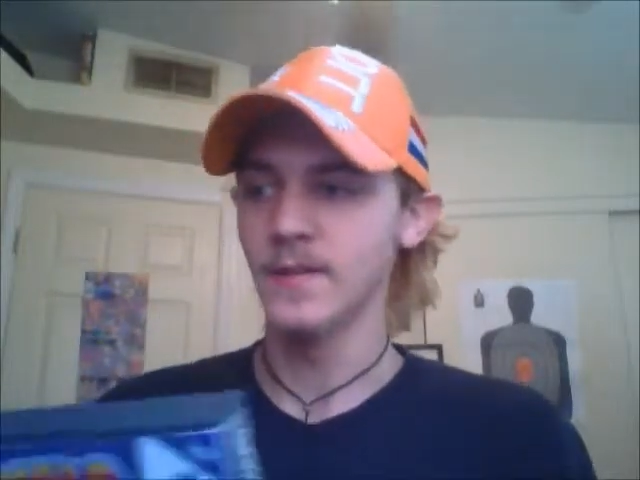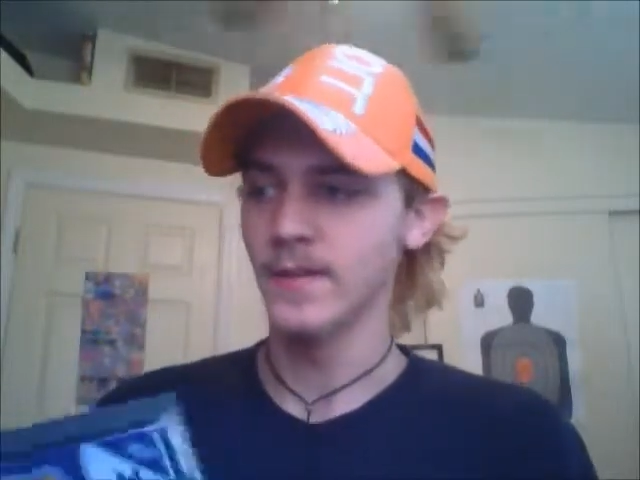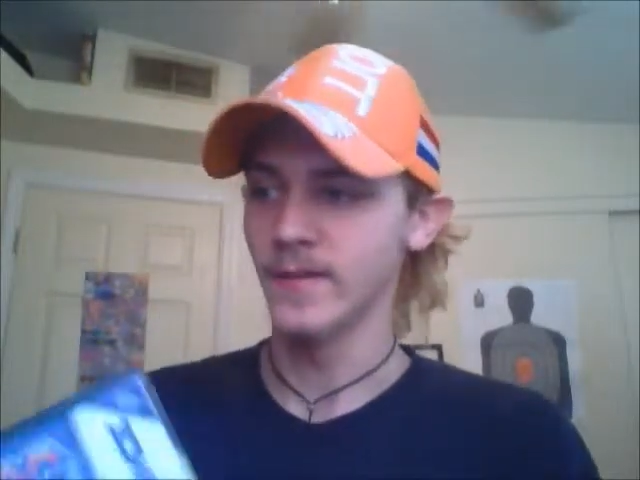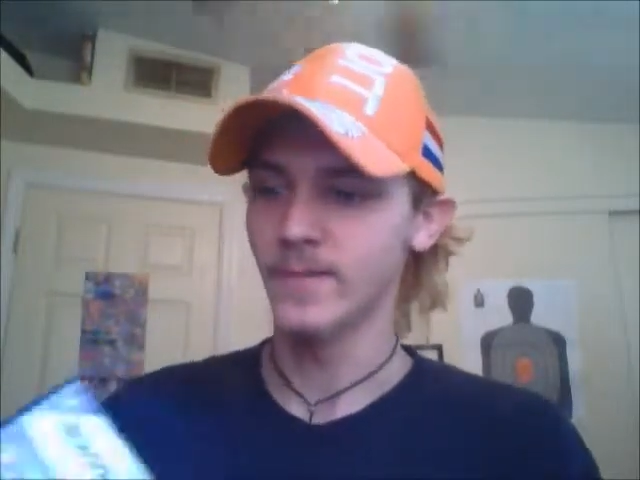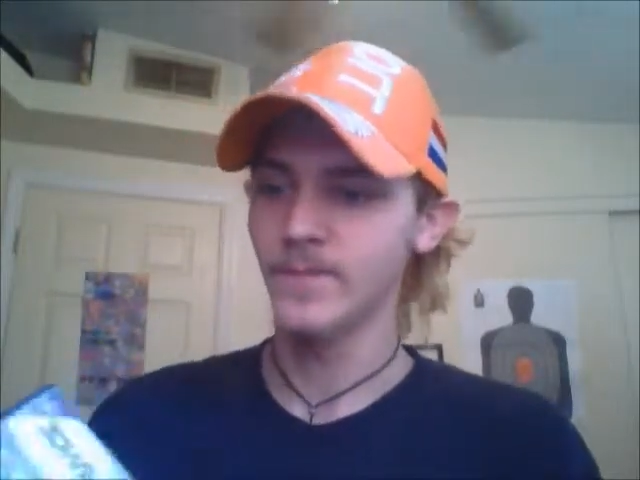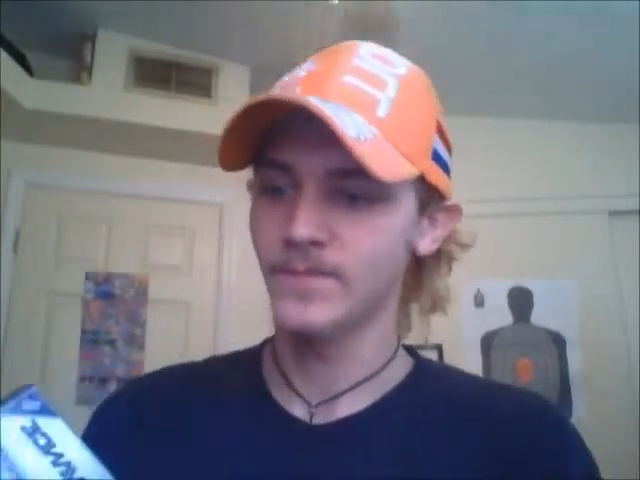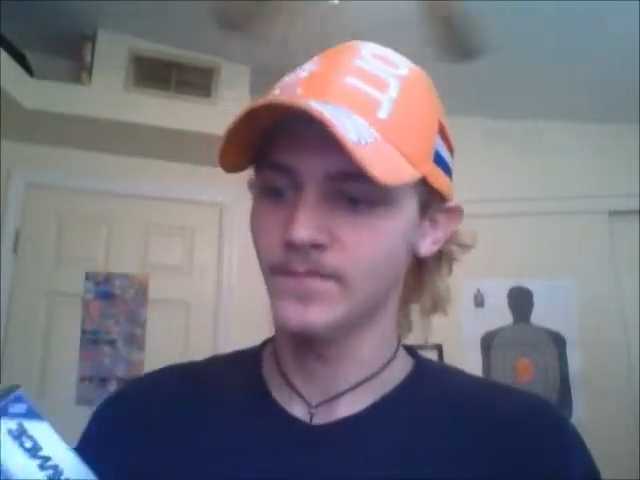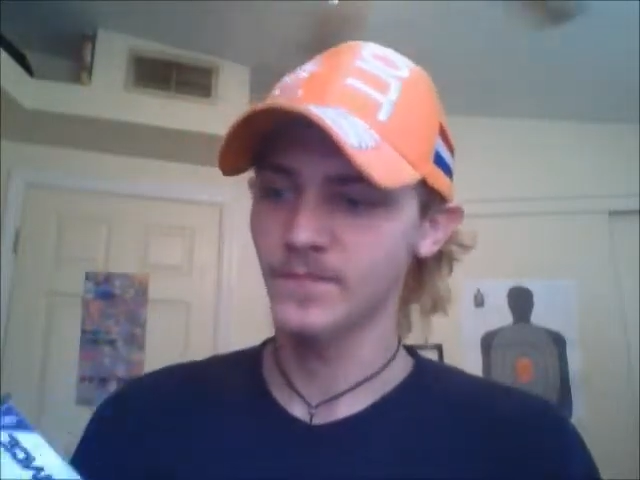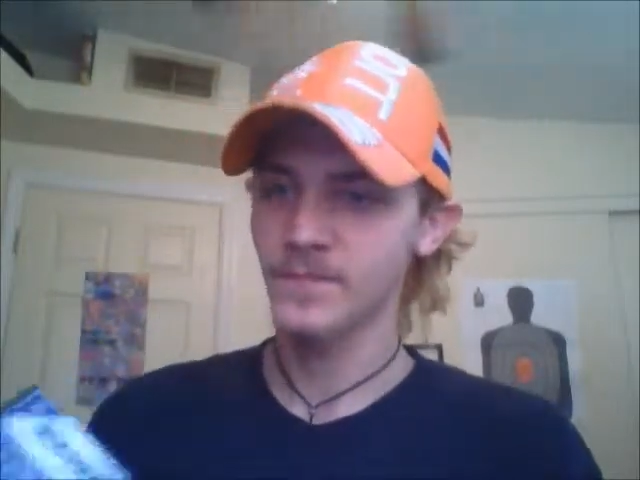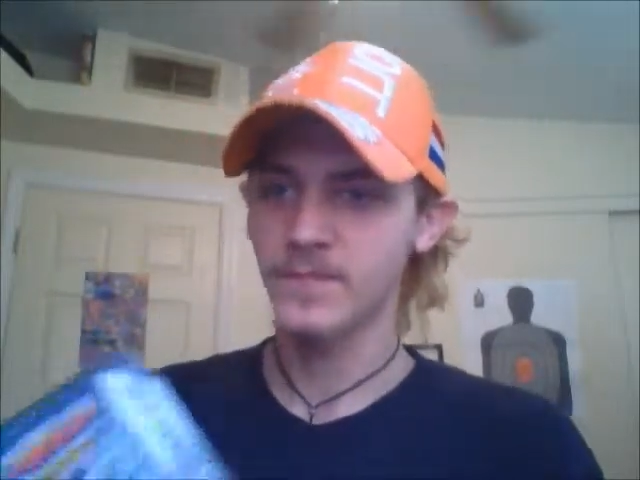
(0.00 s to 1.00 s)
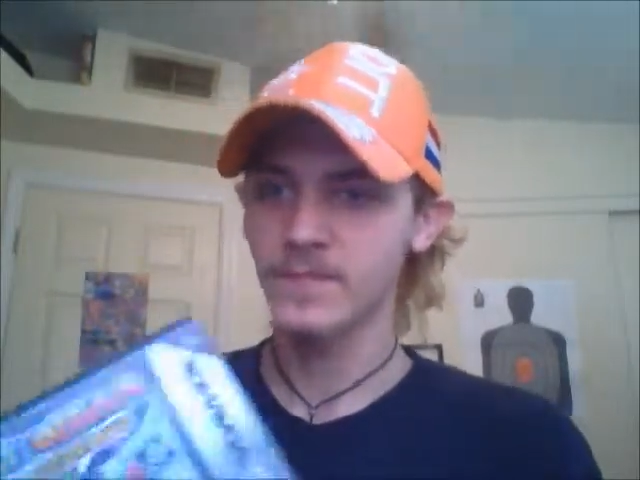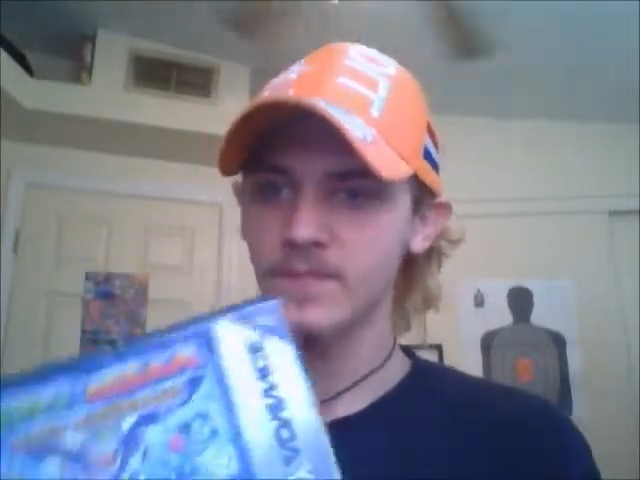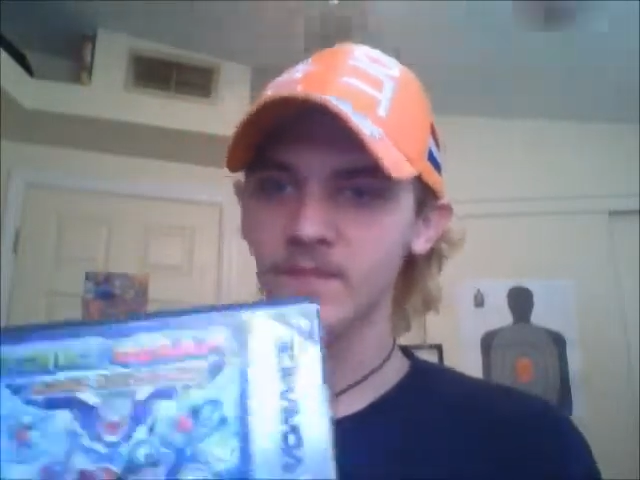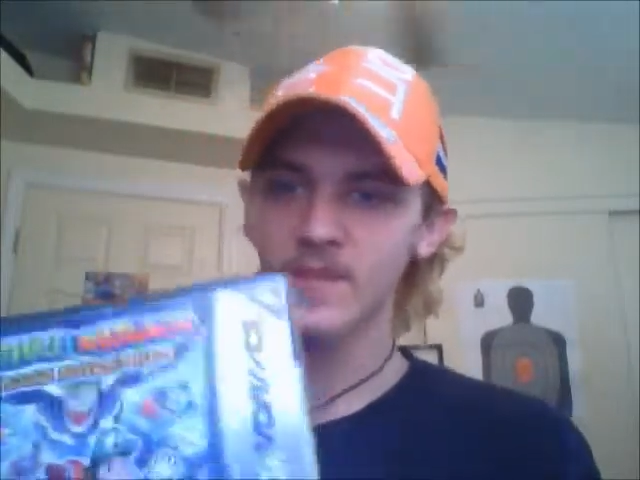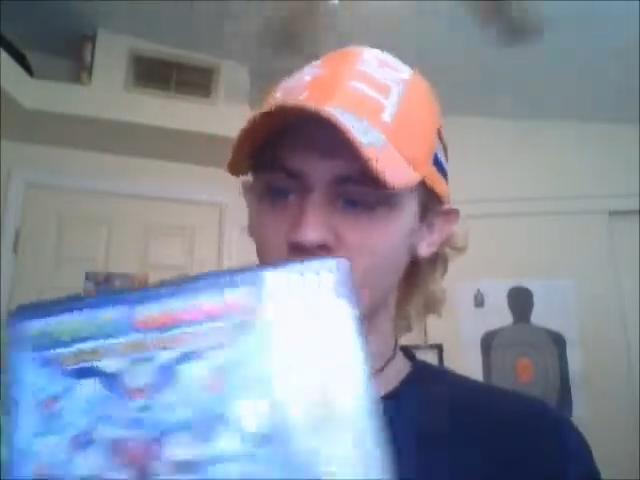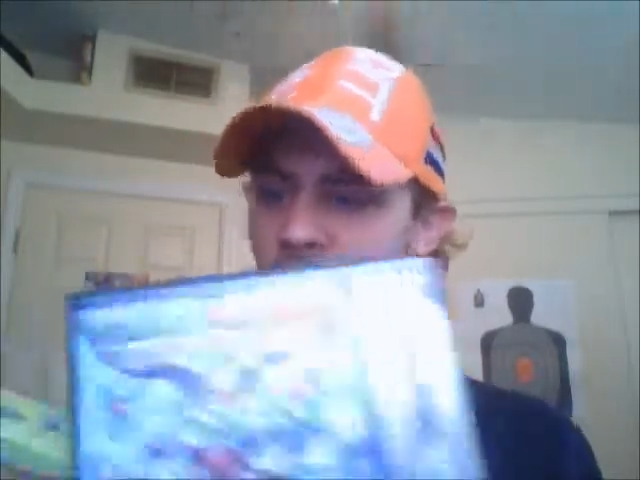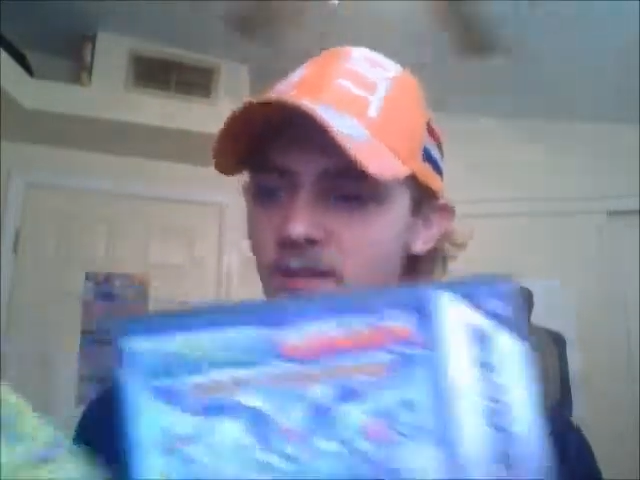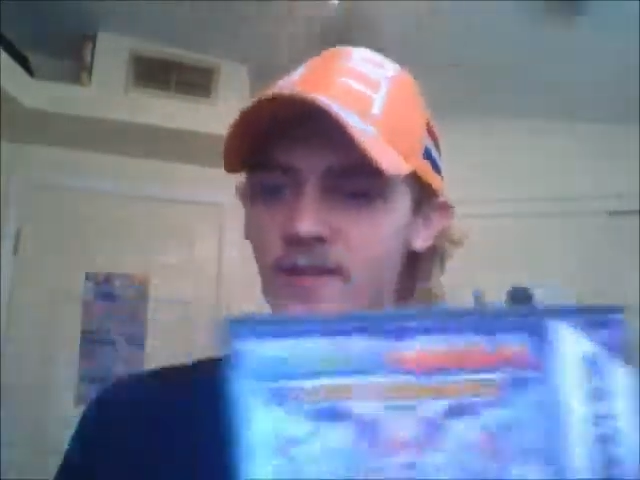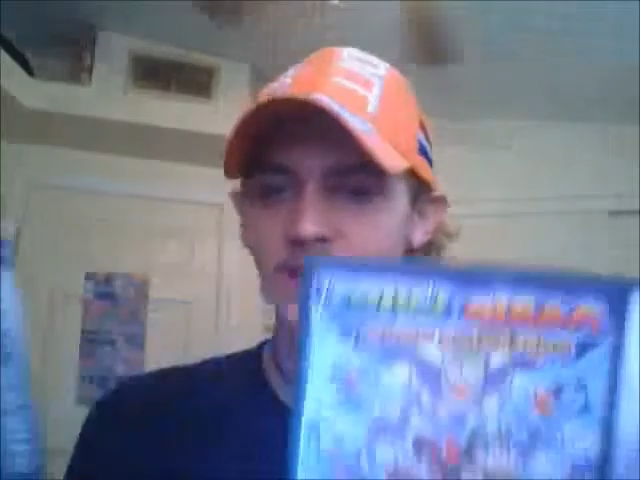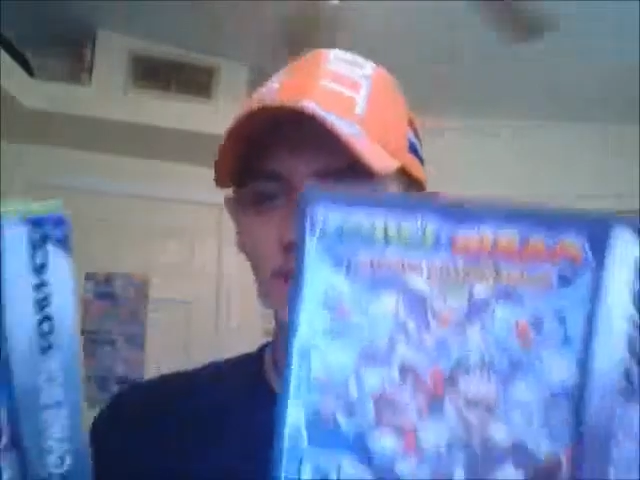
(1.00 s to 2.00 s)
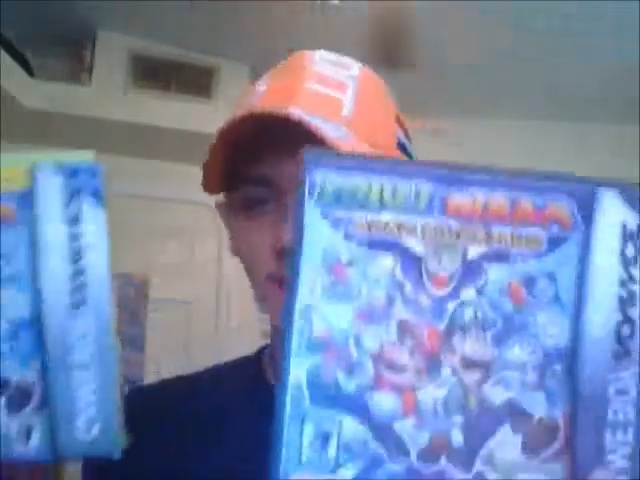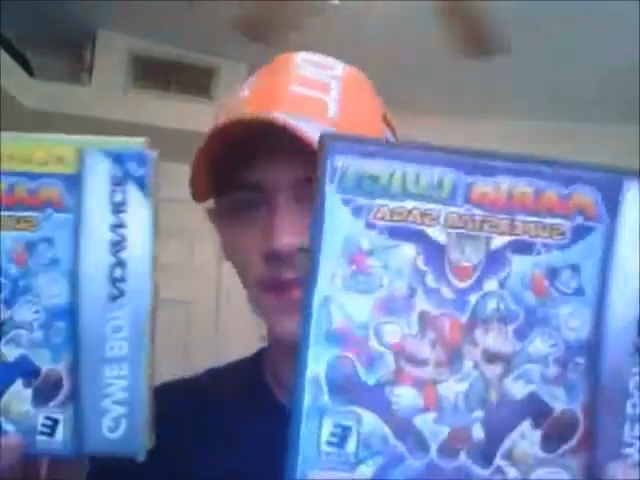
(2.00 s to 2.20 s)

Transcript: Like, you can see the